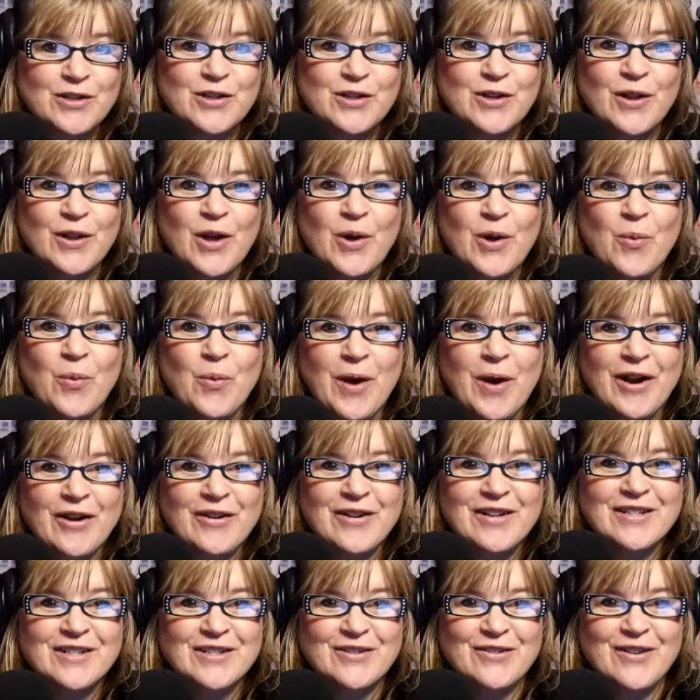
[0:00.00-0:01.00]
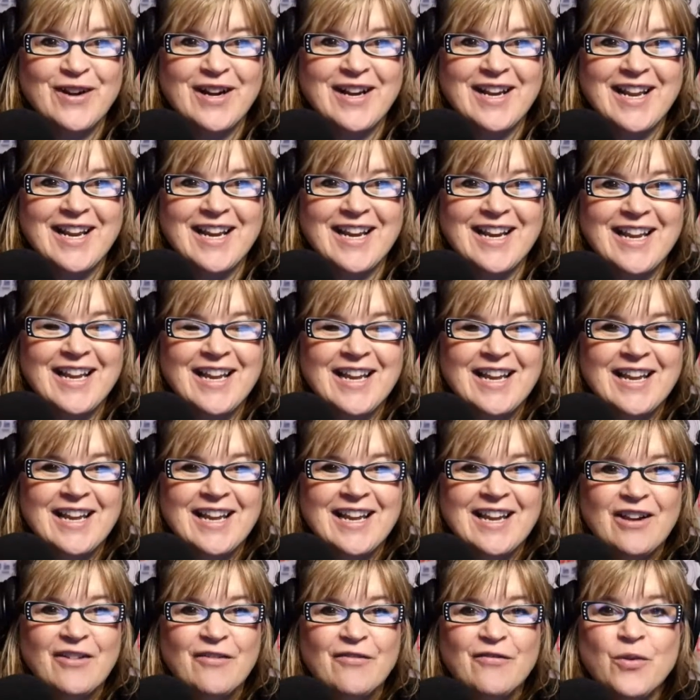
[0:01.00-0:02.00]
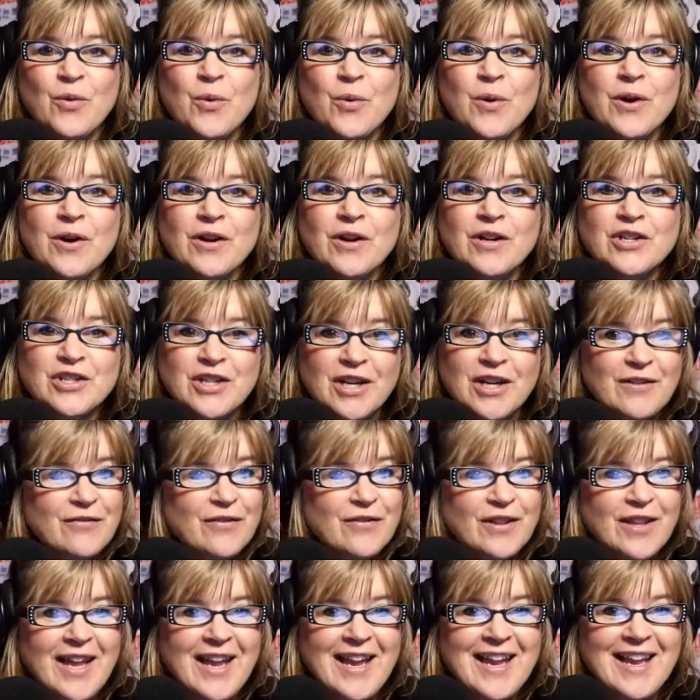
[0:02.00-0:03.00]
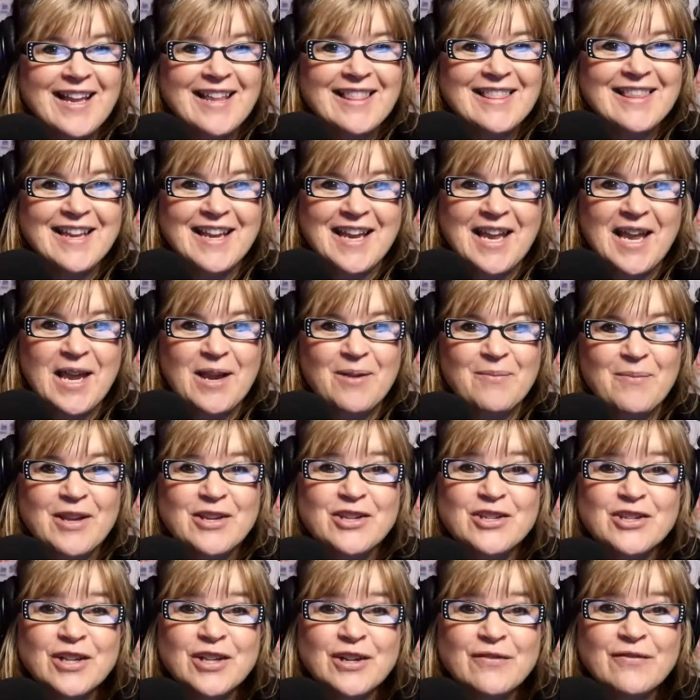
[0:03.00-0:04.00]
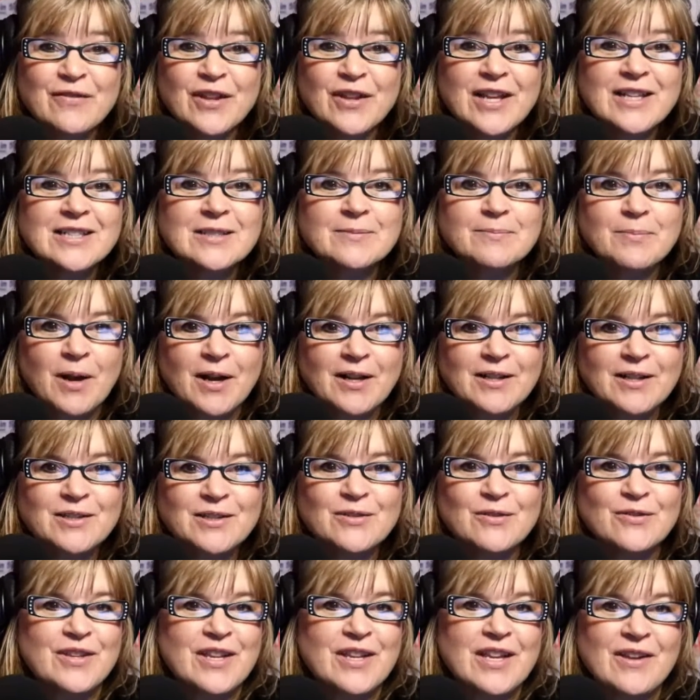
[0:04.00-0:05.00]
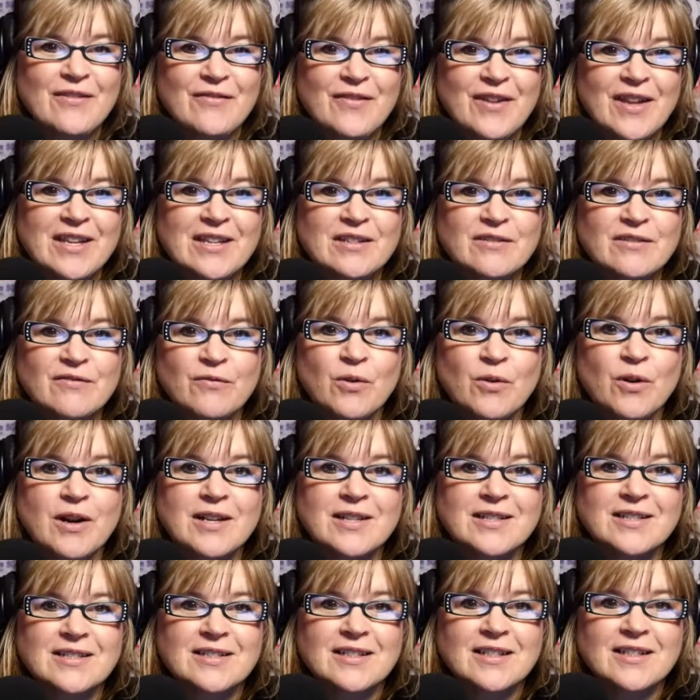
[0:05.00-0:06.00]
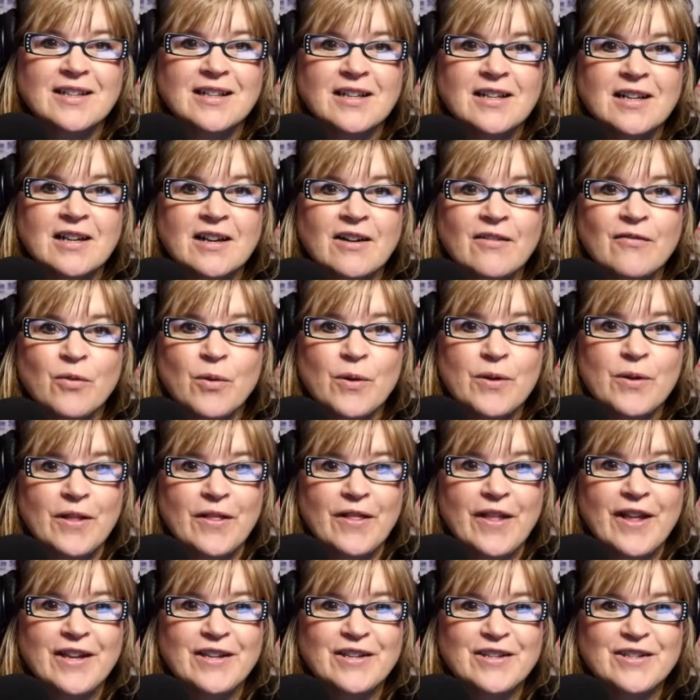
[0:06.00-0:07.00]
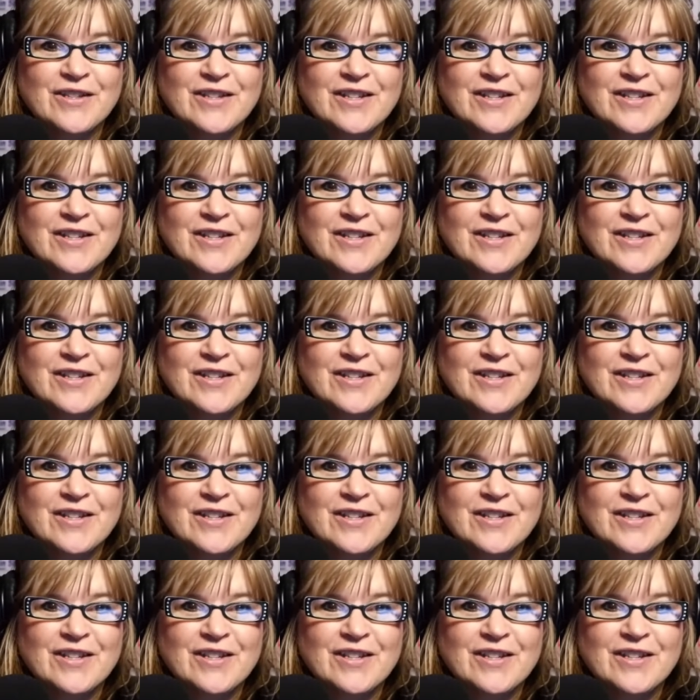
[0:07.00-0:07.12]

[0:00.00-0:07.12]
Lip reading: awareness training for Chick-fil-A that came, and Chick-fil-A sponsored the event for us for the lunch.